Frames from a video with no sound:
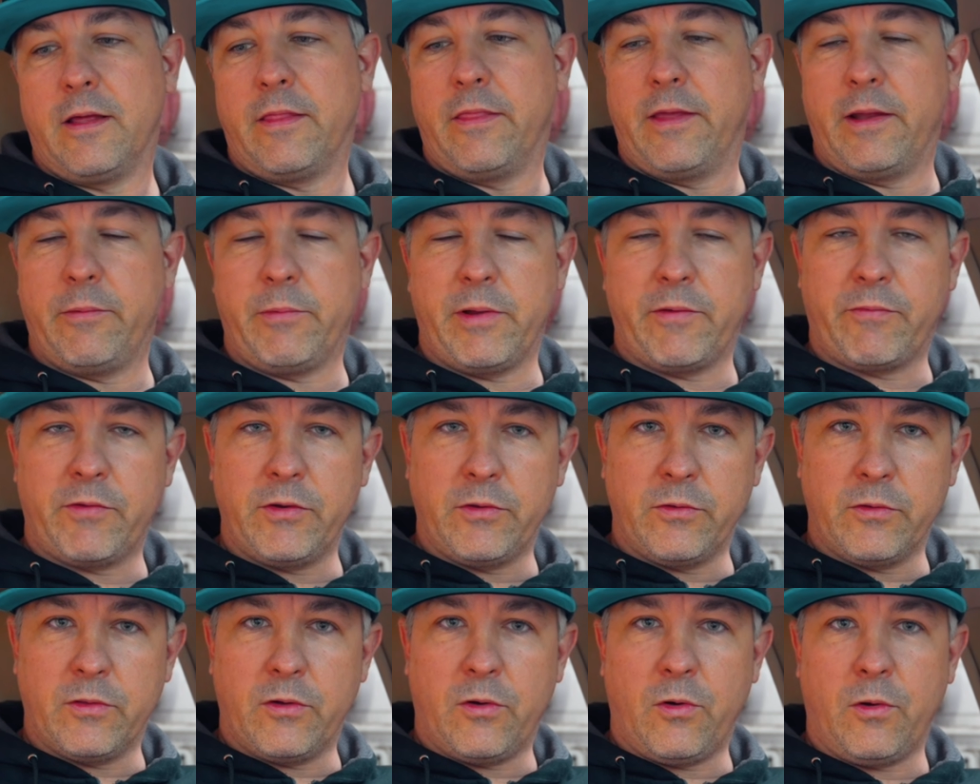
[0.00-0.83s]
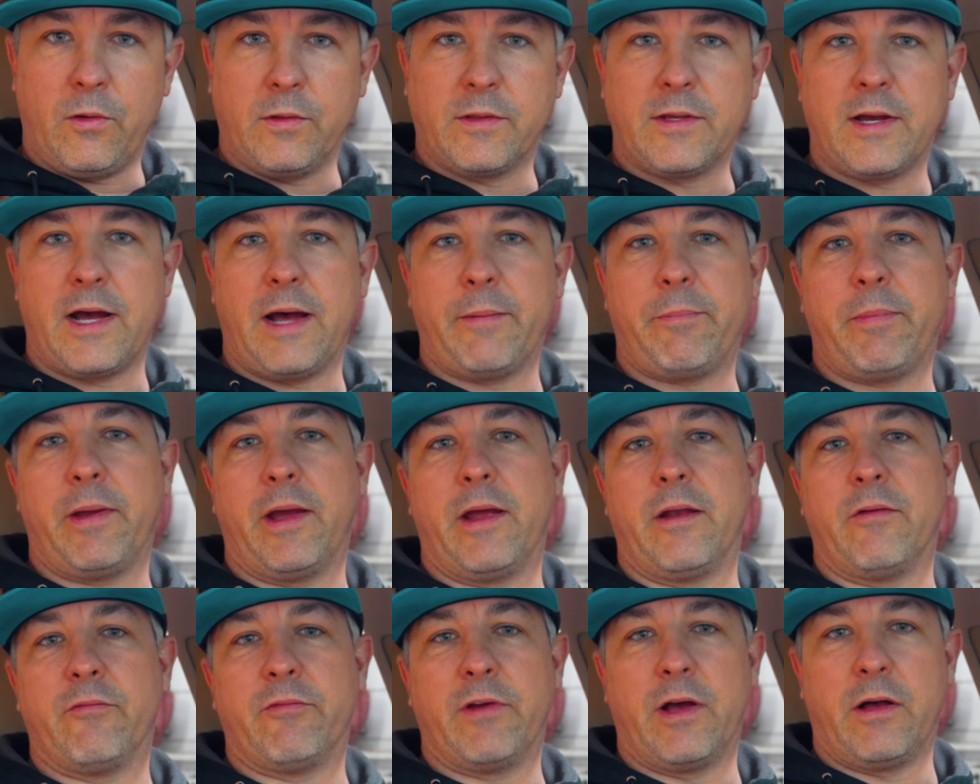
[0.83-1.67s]
Then we have to do the whole top
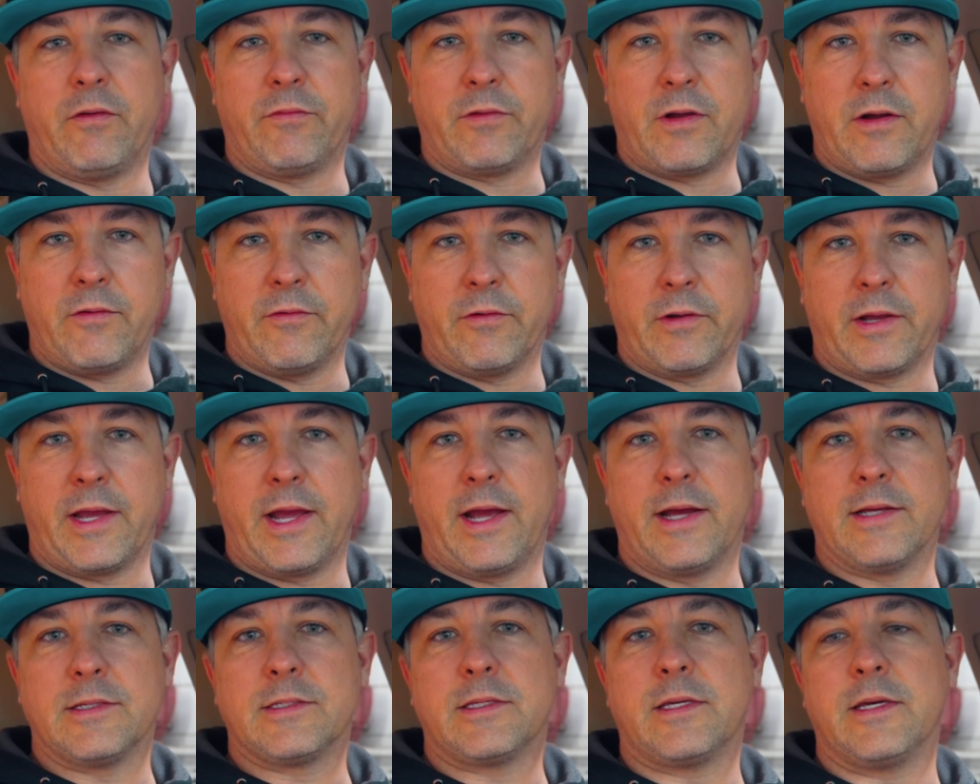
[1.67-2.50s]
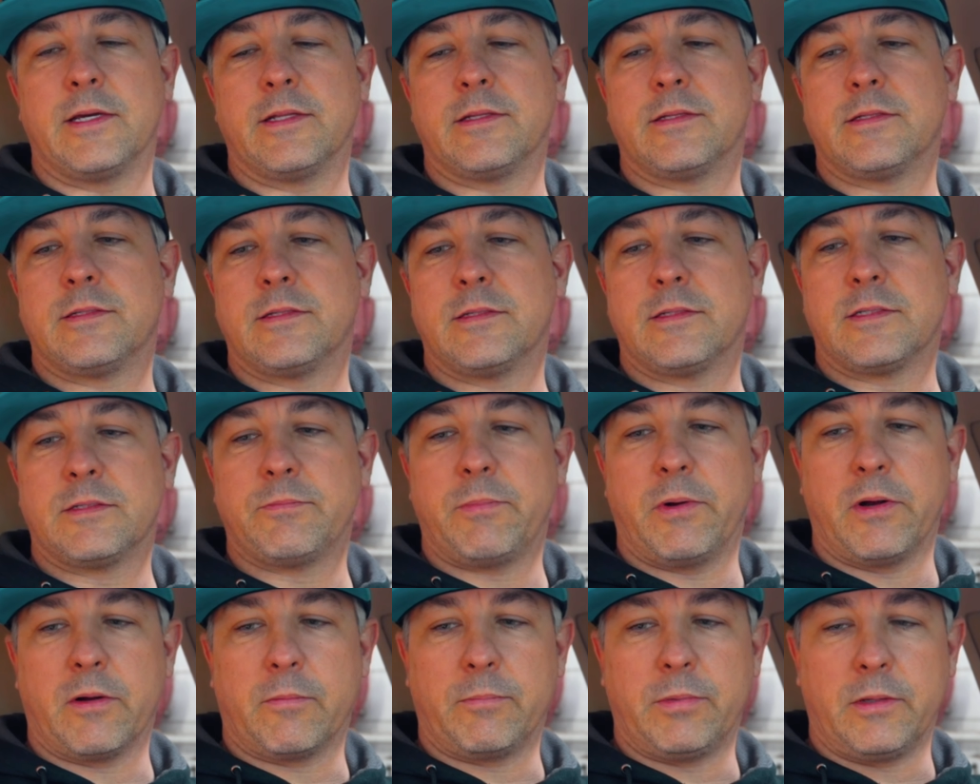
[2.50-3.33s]
end: valve cover gaskets,
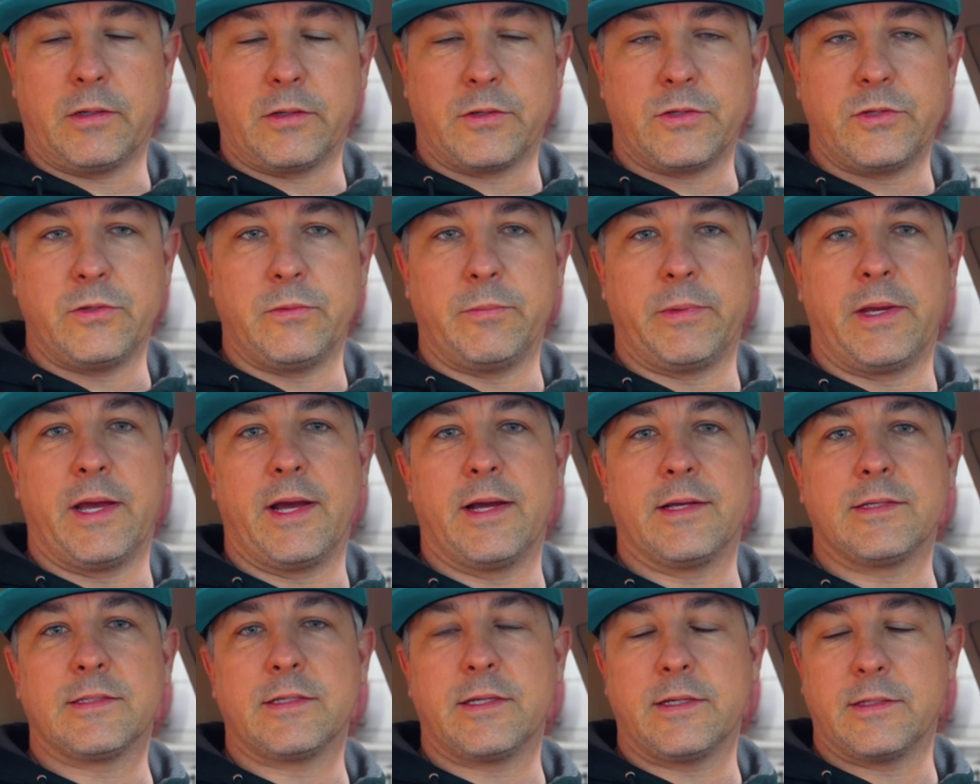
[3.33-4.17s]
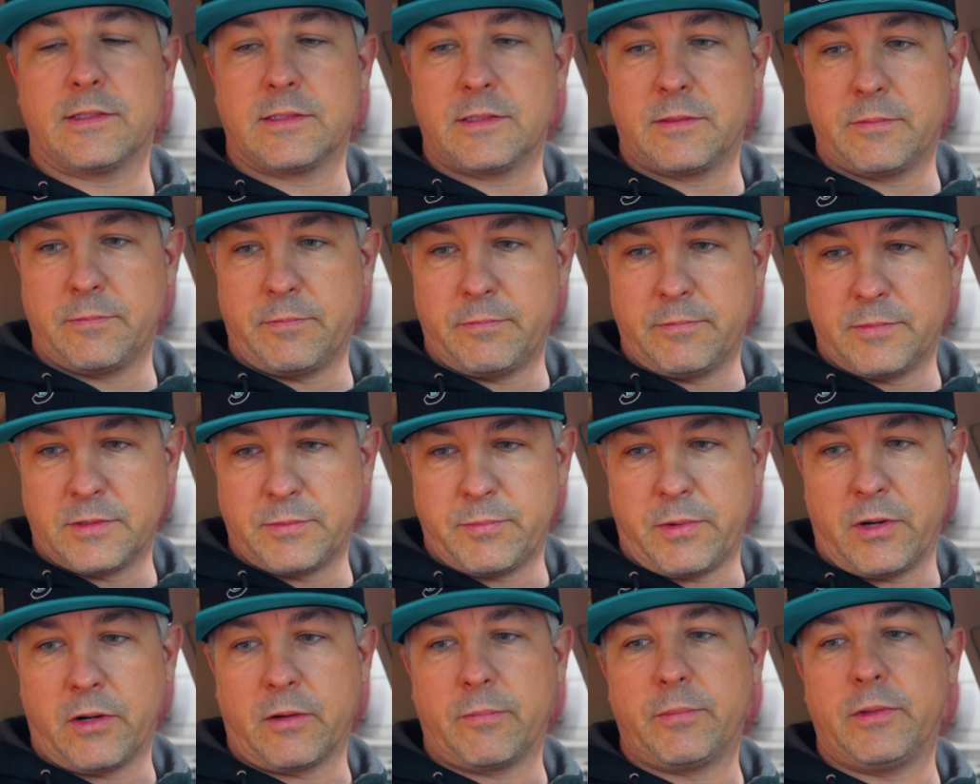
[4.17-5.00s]
spark plug tube gaskets,
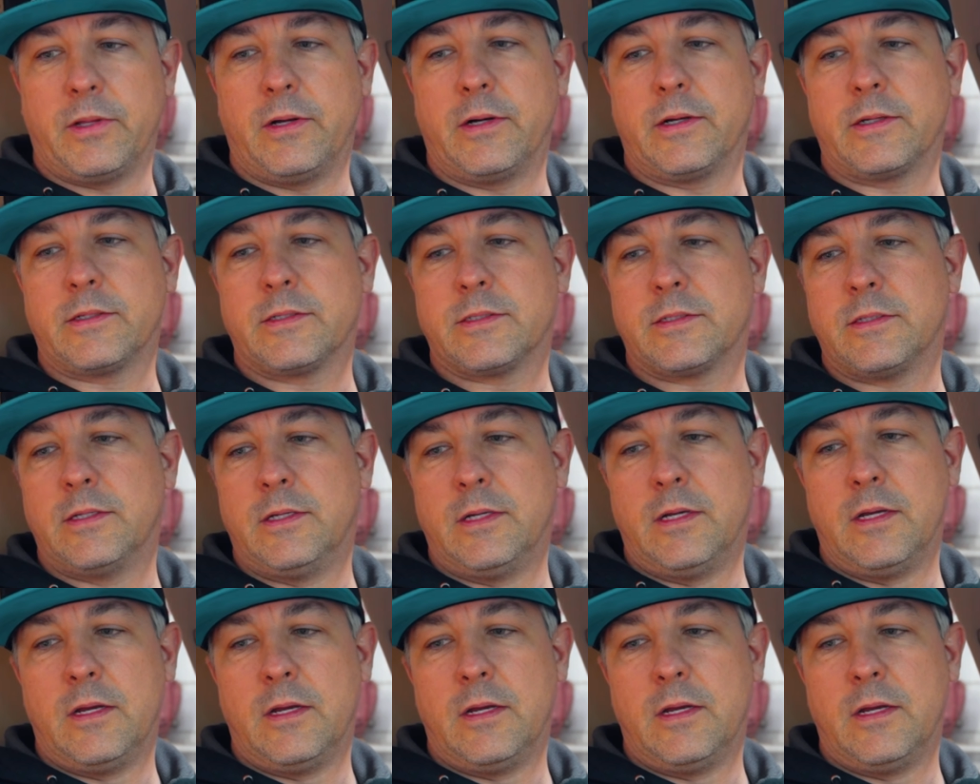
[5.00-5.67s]
spark plugs.